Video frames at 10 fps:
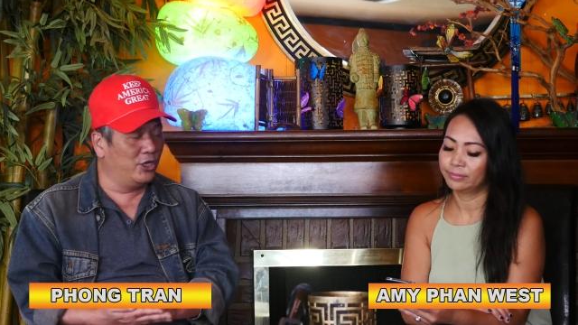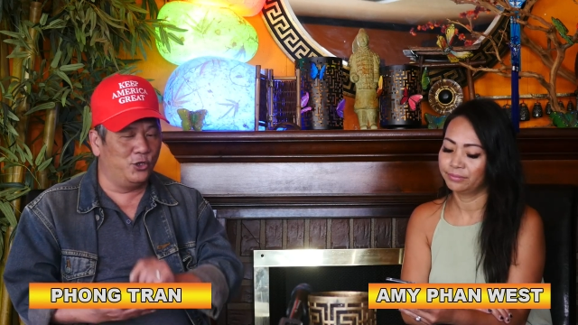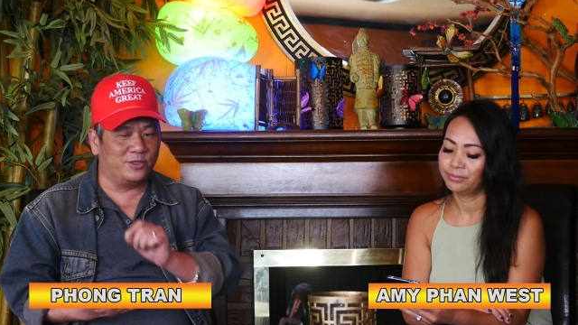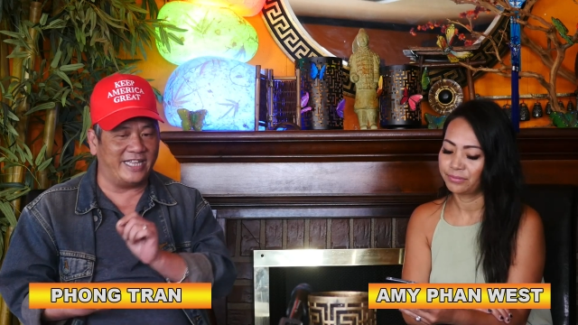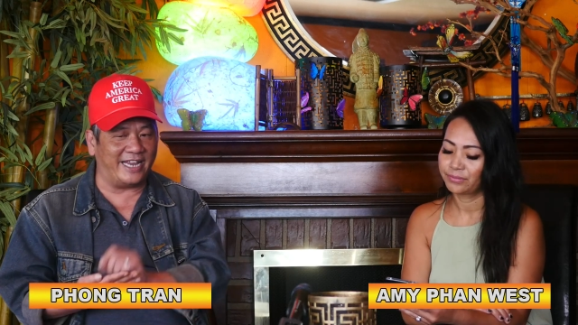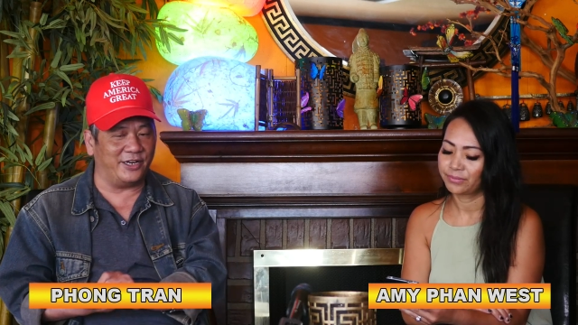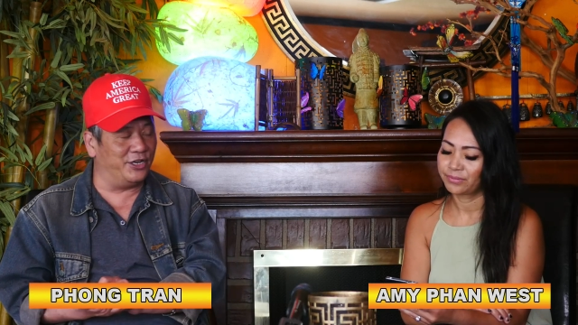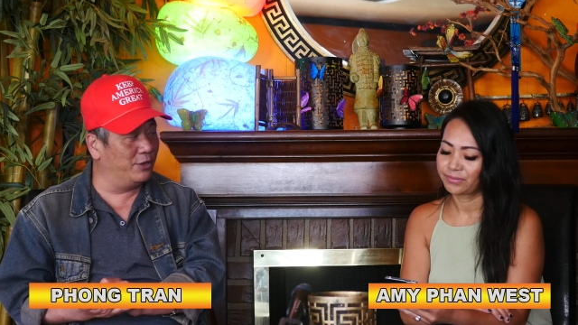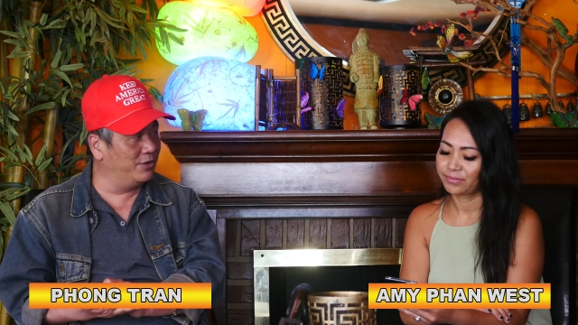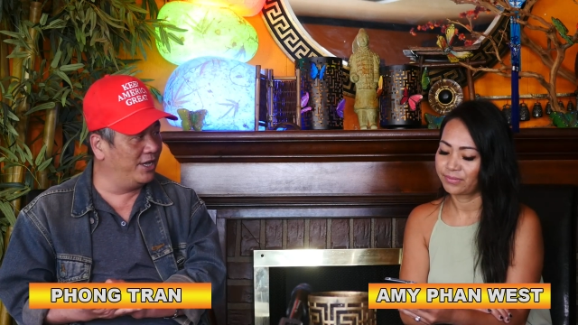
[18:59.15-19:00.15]
Speaker 1: You take the
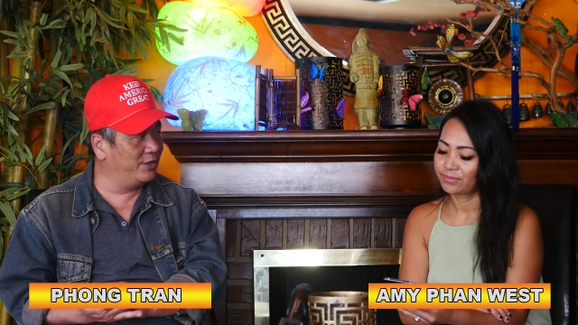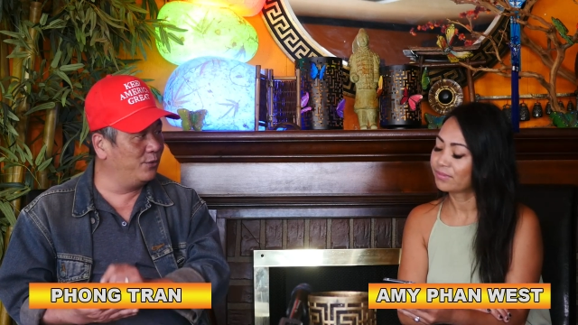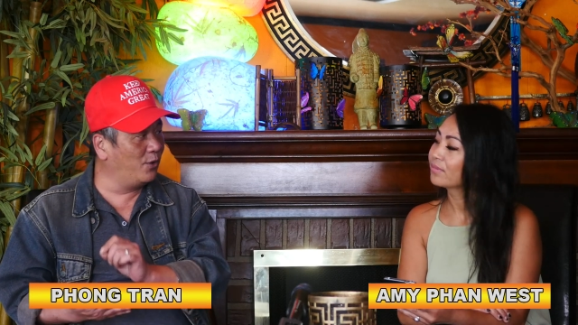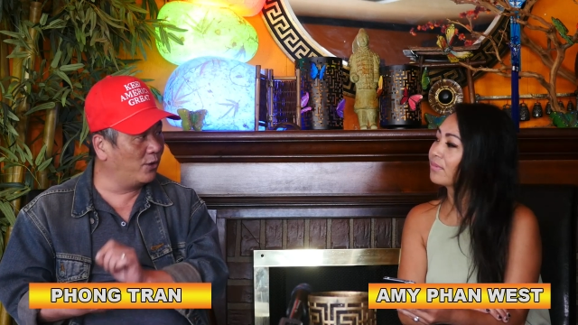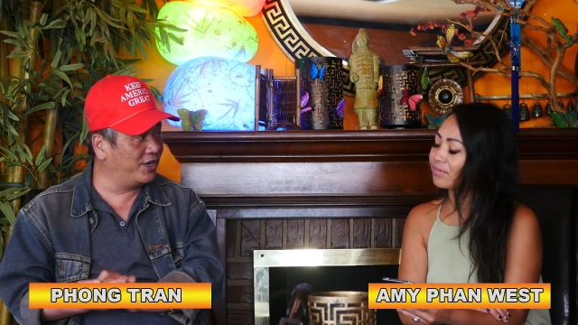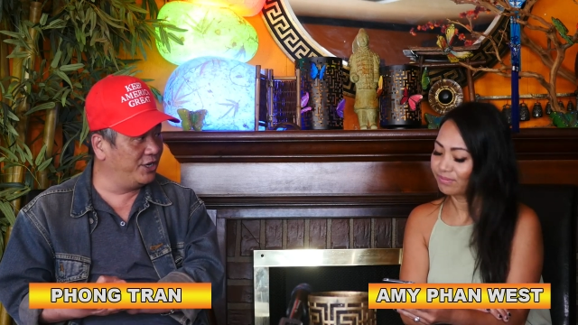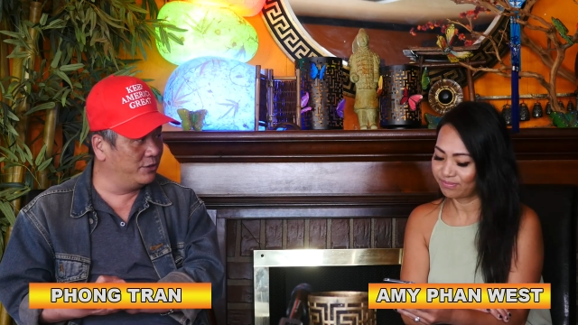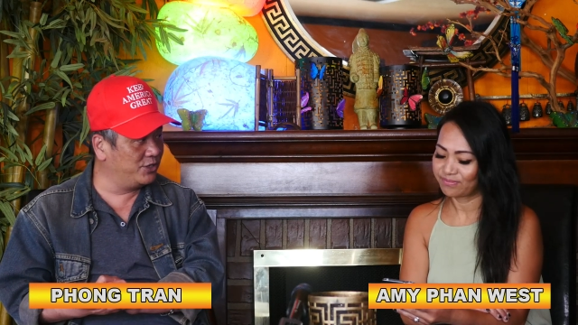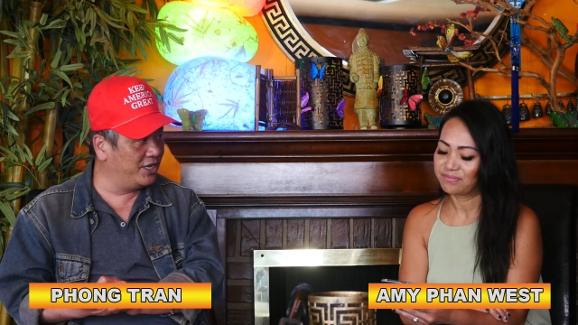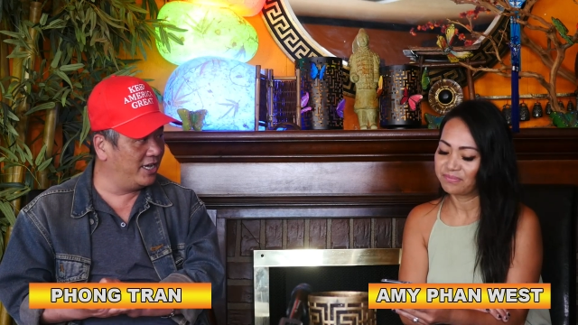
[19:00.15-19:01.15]
news here, you note the news
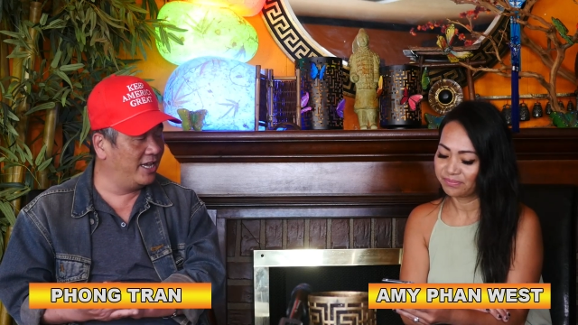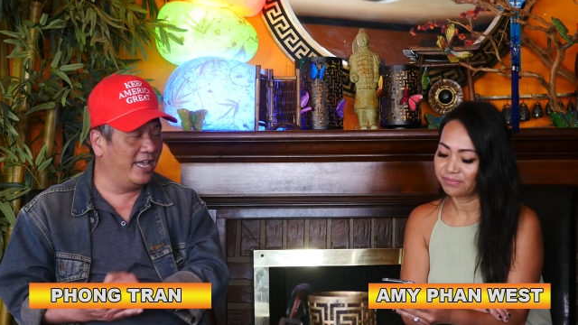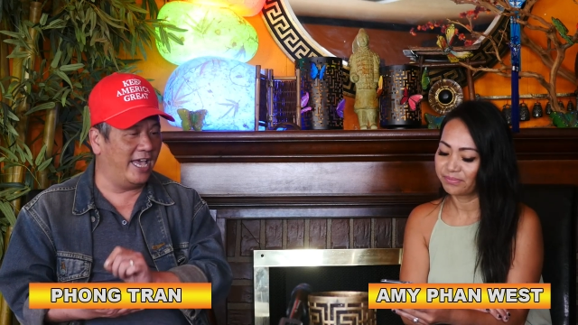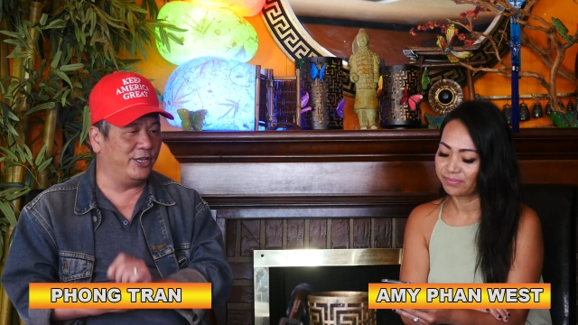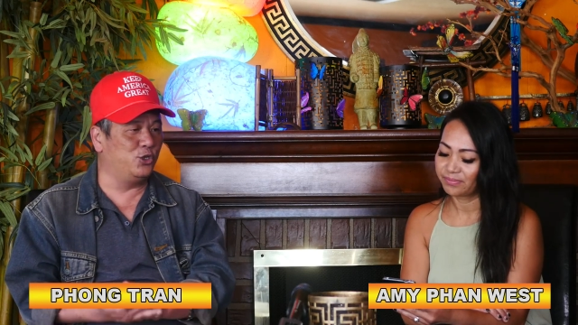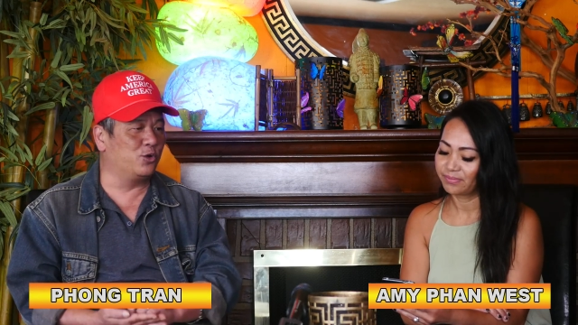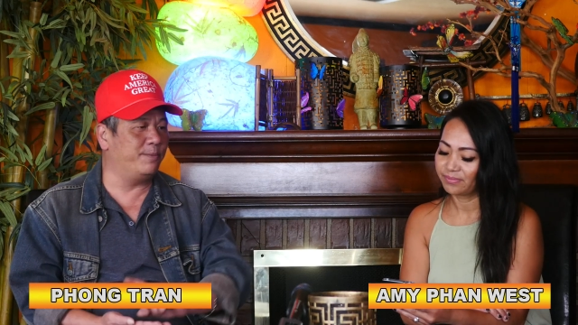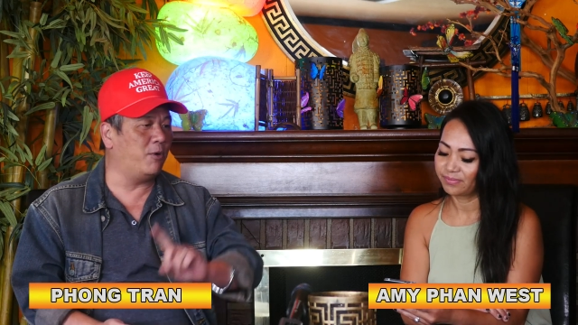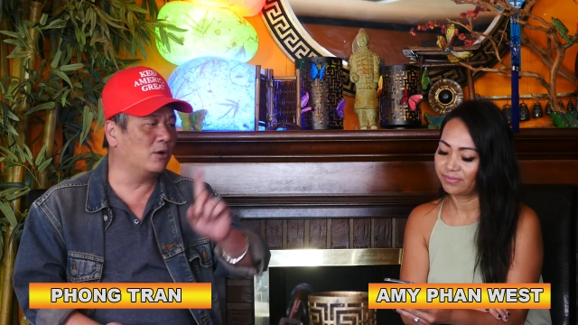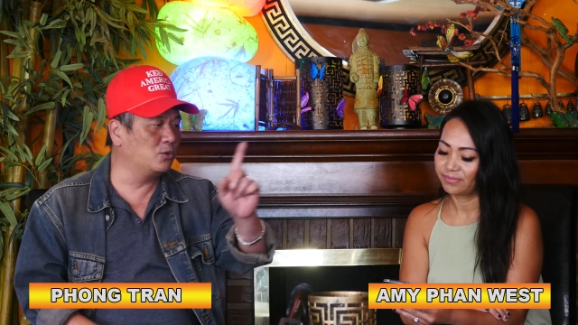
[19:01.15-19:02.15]
here, and you report to